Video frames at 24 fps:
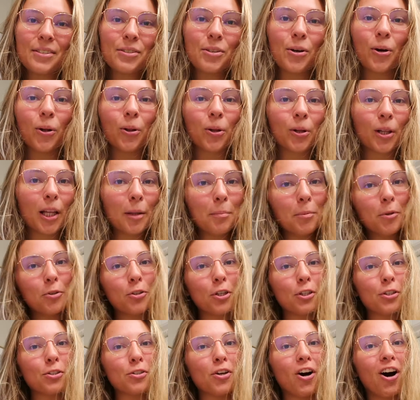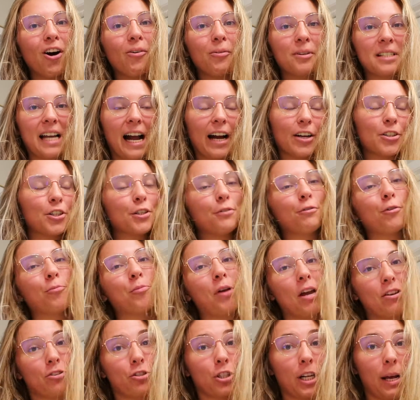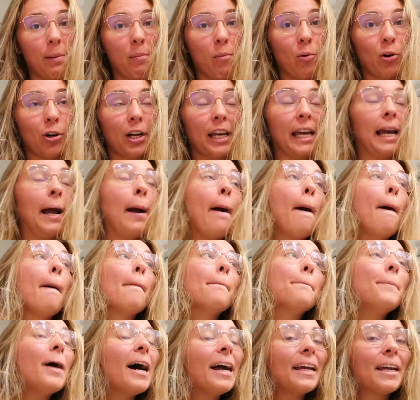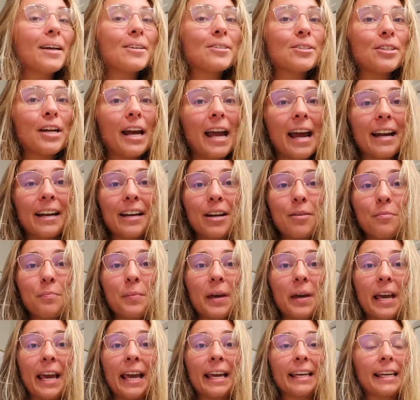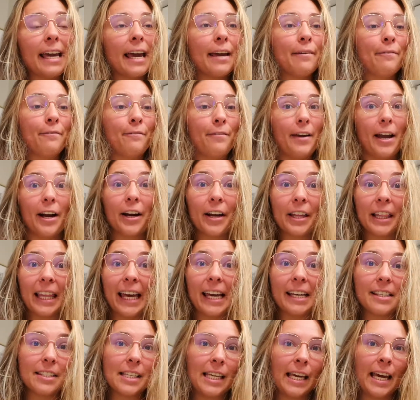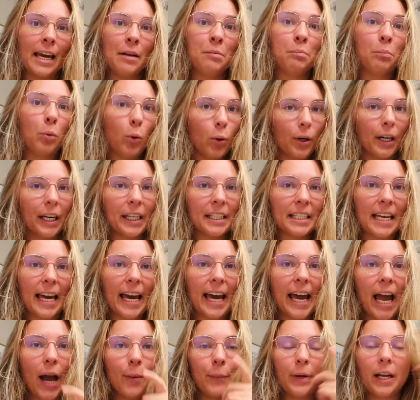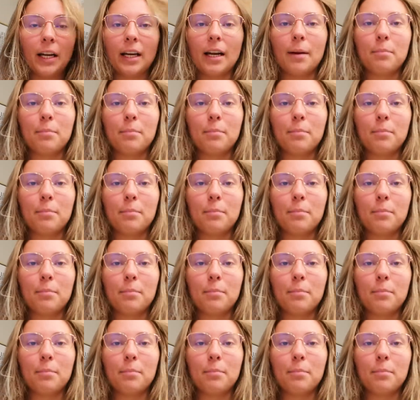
So the clip you just saw was actually from yesterday morning, but yesterday ended up being a very lazy and boring day, and we ended